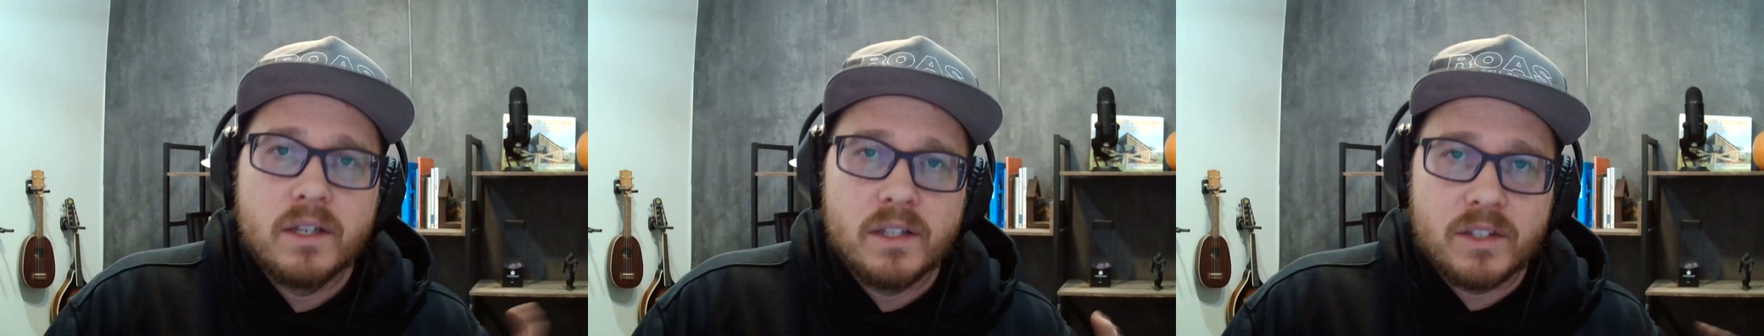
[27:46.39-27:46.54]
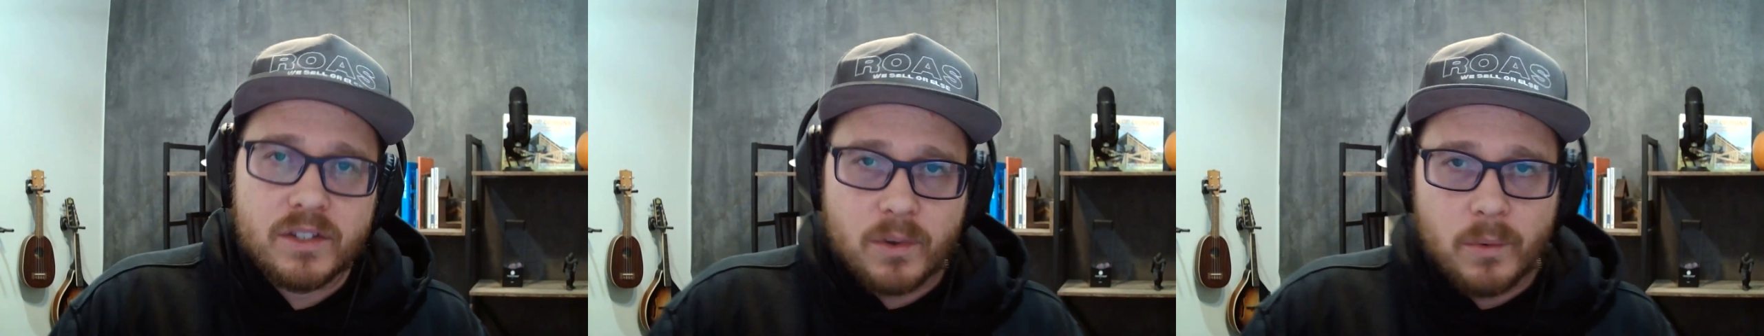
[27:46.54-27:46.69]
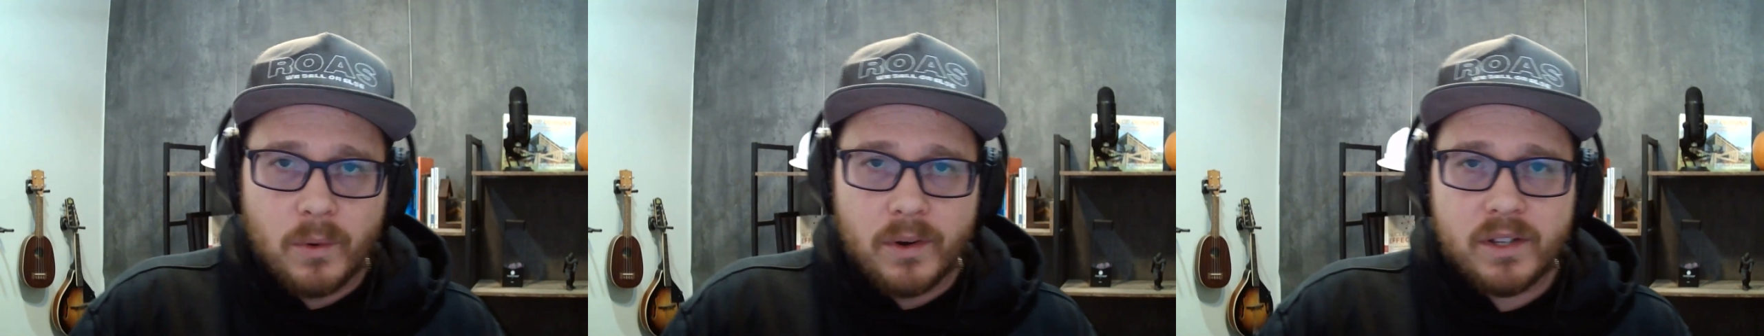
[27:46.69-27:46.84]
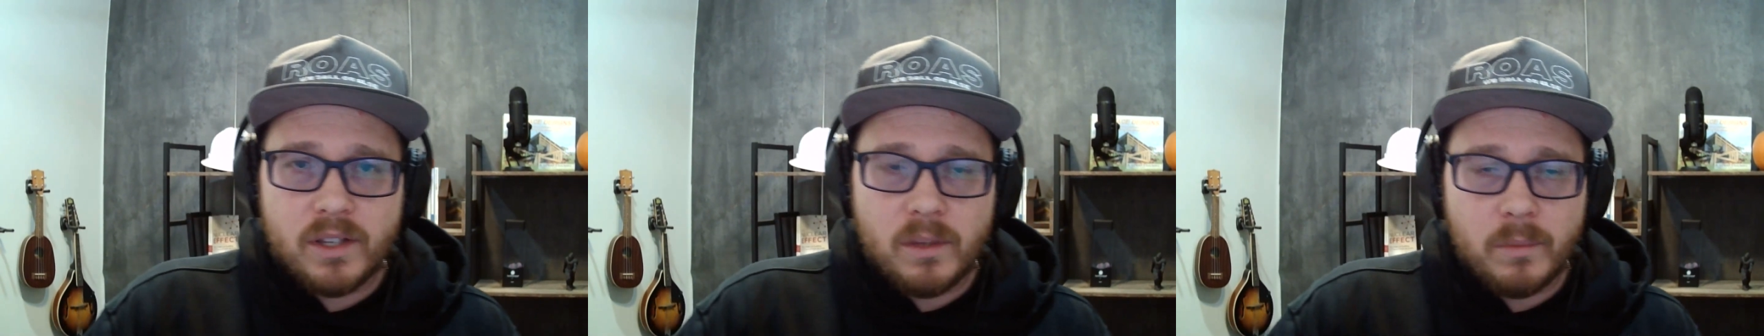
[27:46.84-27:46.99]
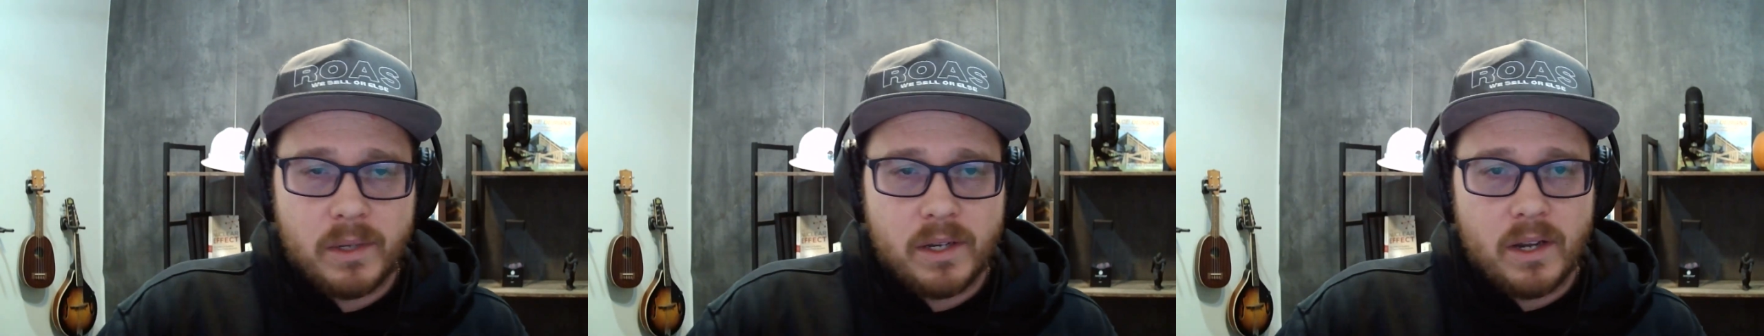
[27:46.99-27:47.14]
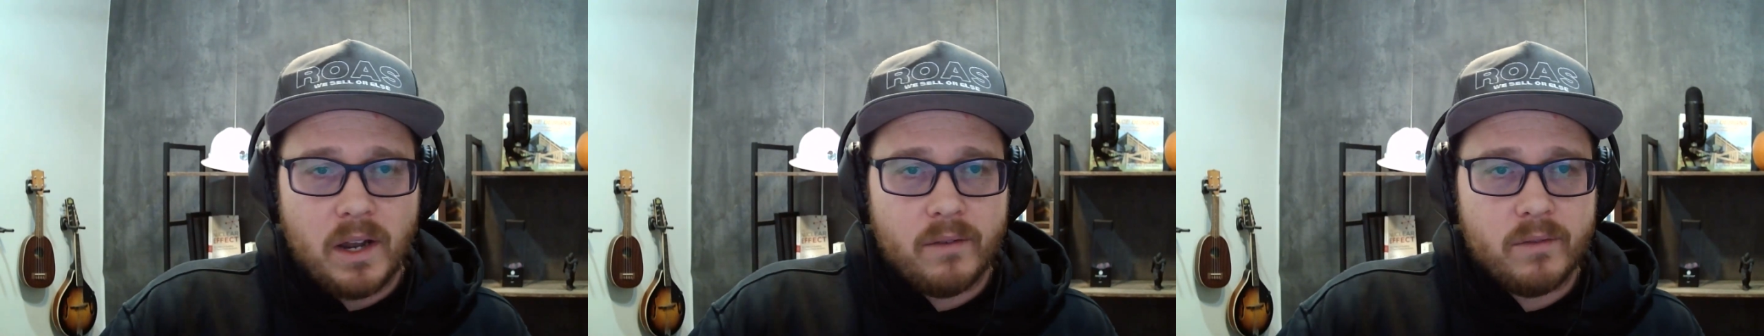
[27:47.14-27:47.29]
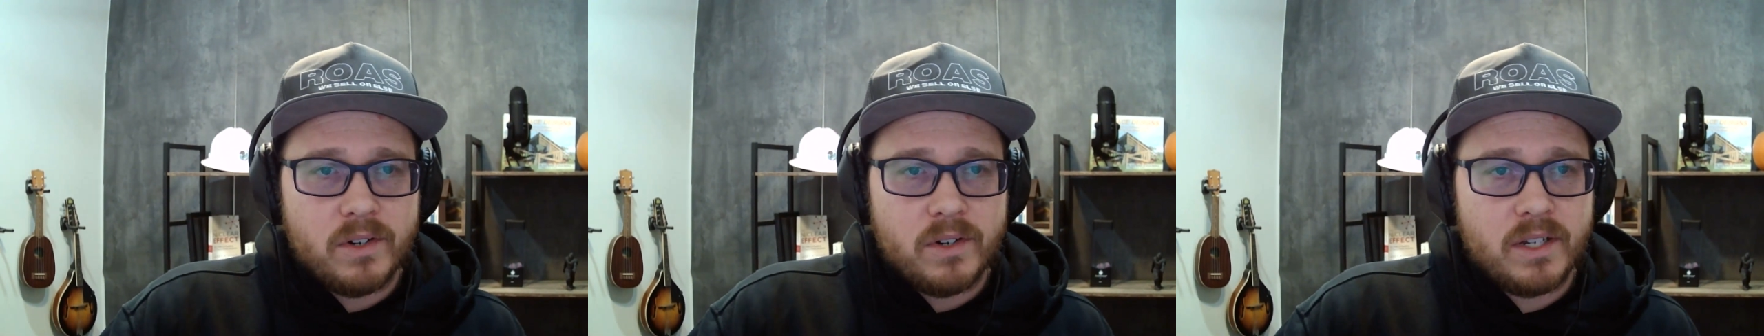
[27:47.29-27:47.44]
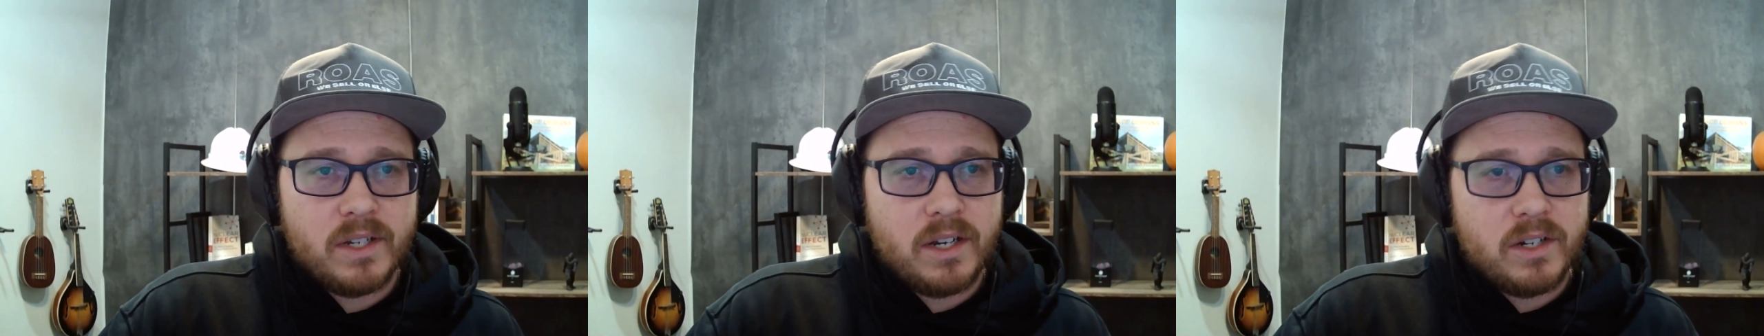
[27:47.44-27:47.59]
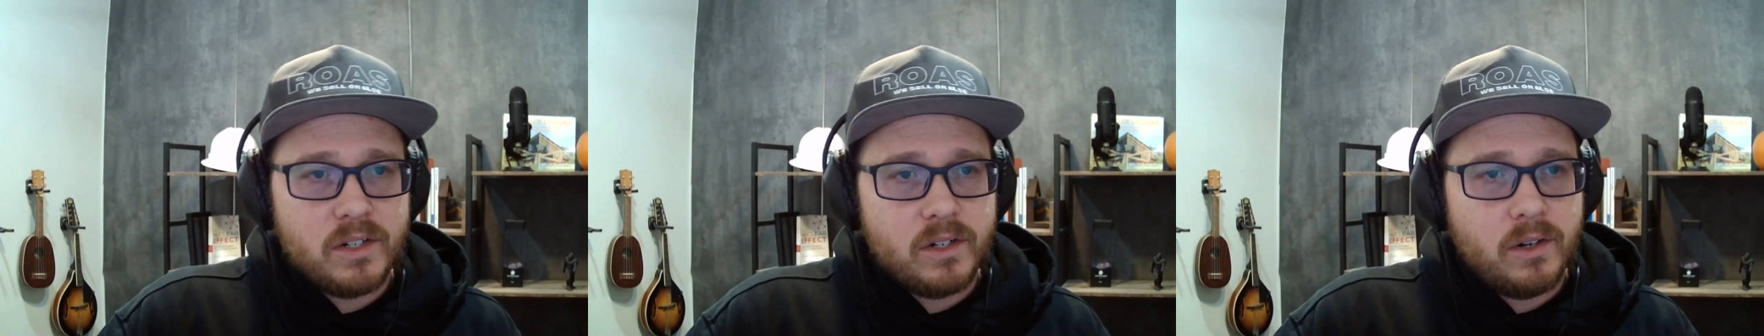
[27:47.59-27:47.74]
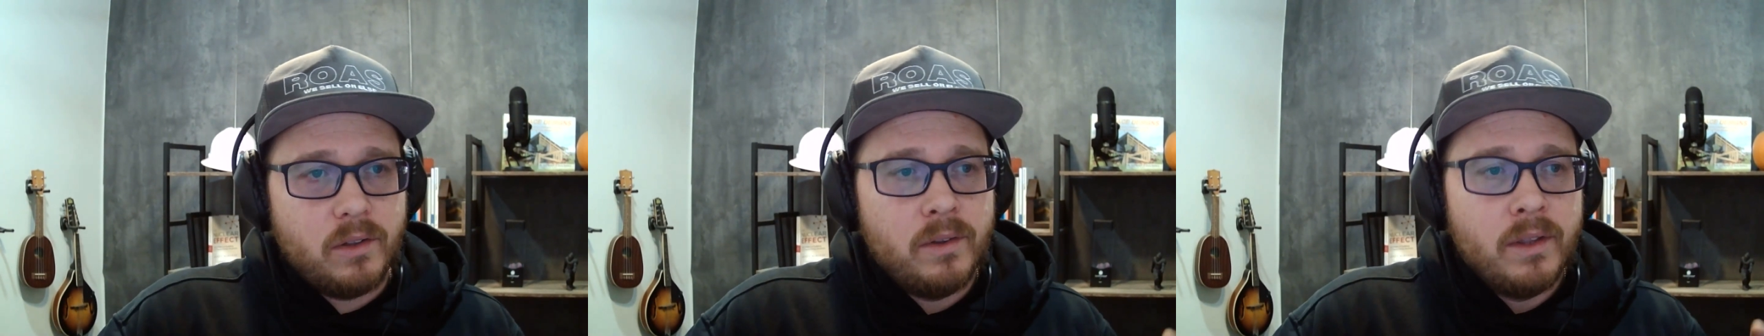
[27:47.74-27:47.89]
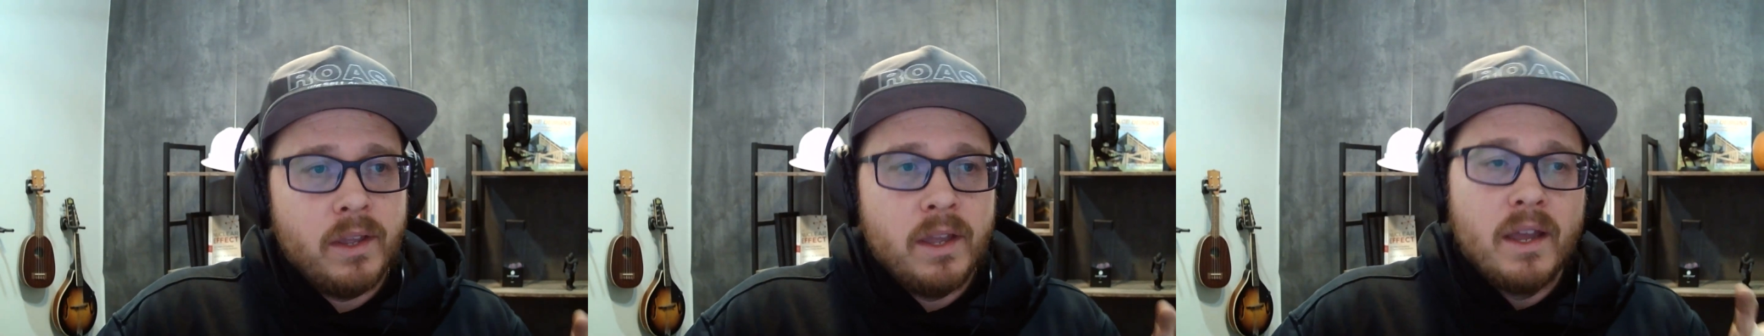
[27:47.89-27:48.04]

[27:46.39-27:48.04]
It's going to be conversational.